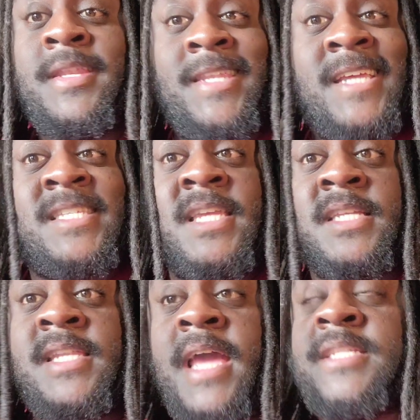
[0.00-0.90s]
this
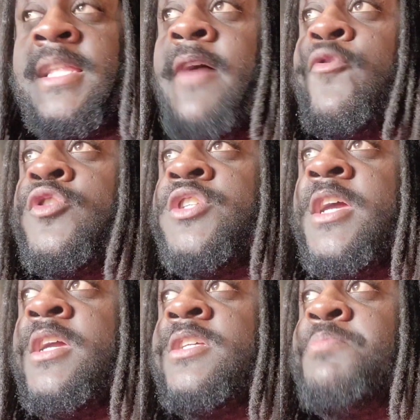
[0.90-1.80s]
is next level
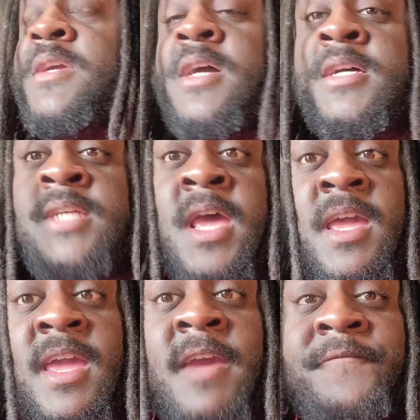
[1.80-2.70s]
genius because
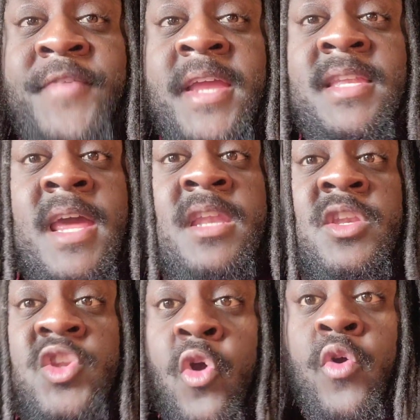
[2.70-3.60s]
if he
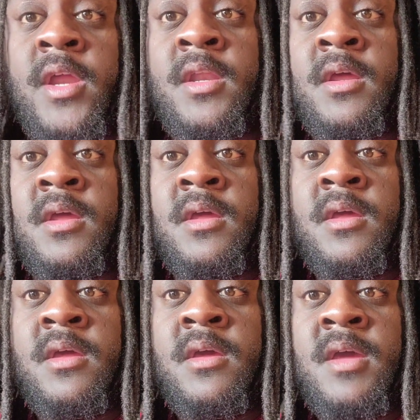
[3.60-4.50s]
didn't do it,
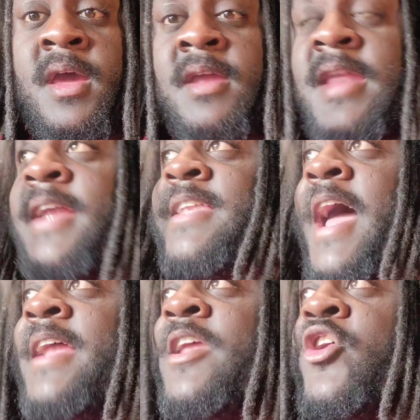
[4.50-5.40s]
they
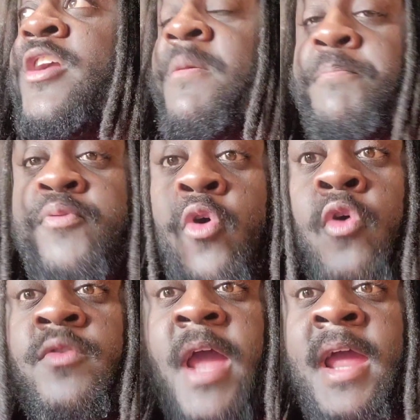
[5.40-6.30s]
dang near can
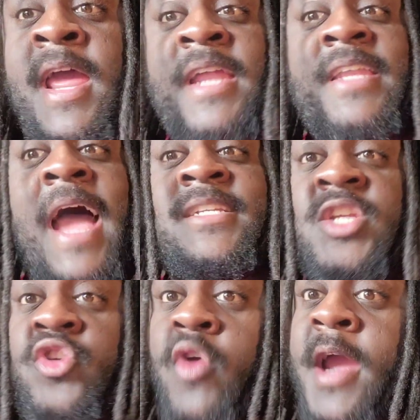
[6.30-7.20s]
prove that. That's
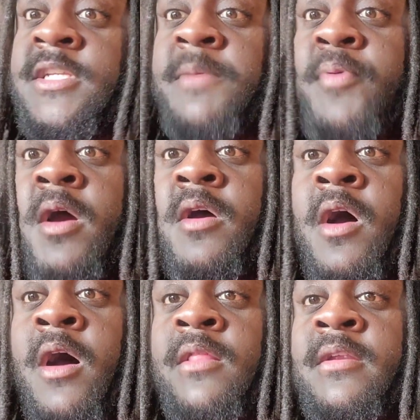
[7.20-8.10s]
the crazy part of
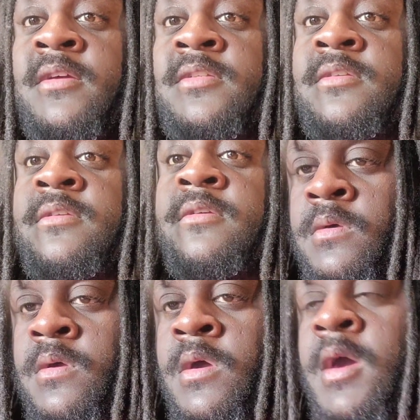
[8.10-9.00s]
all of this.
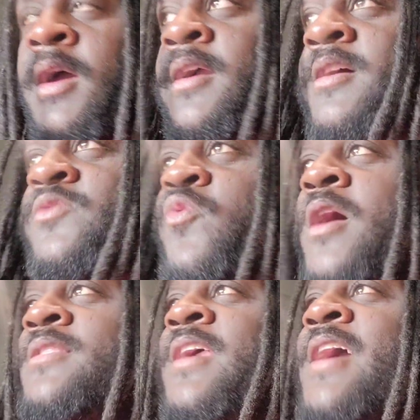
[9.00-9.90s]
Because
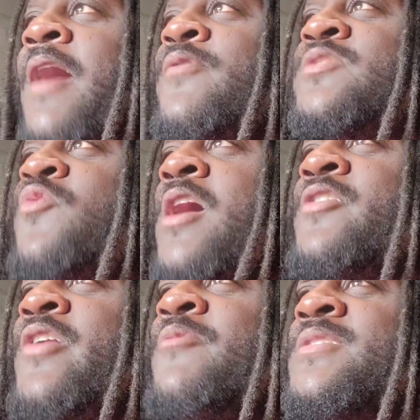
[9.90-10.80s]
one thing I was
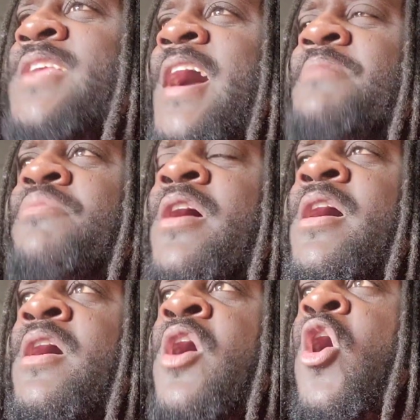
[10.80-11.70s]
wondering was like,
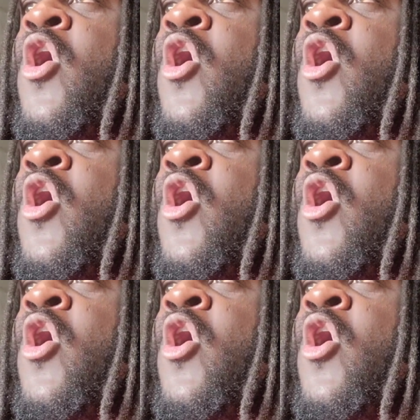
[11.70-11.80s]
bruh,